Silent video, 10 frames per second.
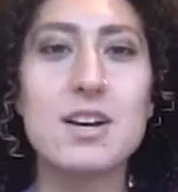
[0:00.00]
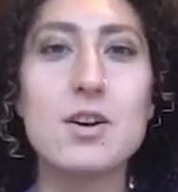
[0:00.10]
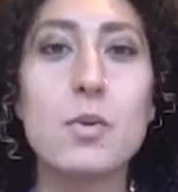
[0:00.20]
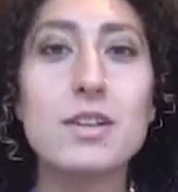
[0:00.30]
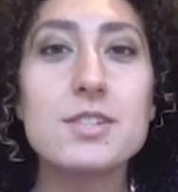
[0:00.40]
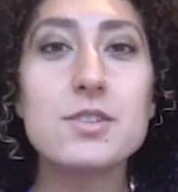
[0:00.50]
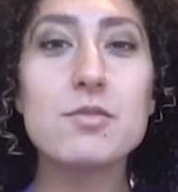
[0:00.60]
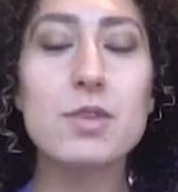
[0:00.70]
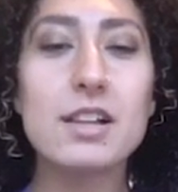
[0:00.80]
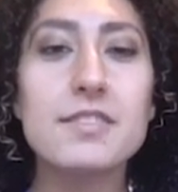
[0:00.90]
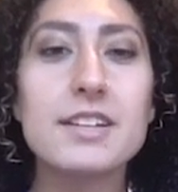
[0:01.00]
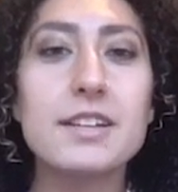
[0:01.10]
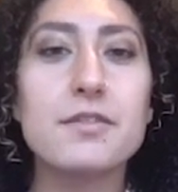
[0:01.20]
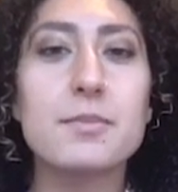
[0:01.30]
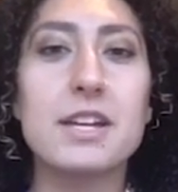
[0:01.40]
Once you have relevant
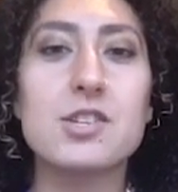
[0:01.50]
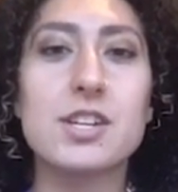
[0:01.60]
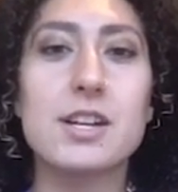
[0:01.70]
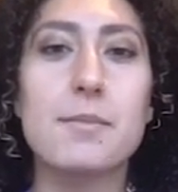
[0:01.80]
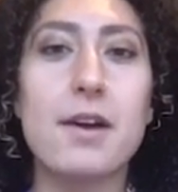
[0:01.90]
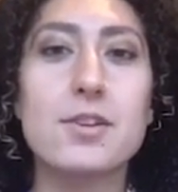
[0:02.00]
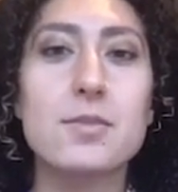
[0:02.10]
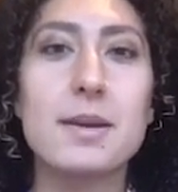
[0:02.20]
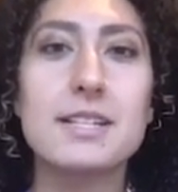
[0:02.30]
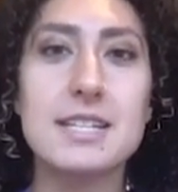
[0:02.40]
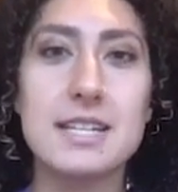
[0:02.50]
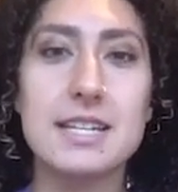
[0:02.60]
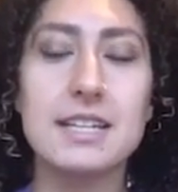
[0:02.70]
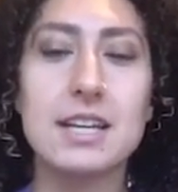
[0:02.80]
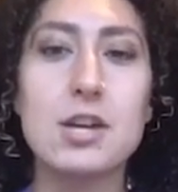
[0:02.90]
information about your mentee,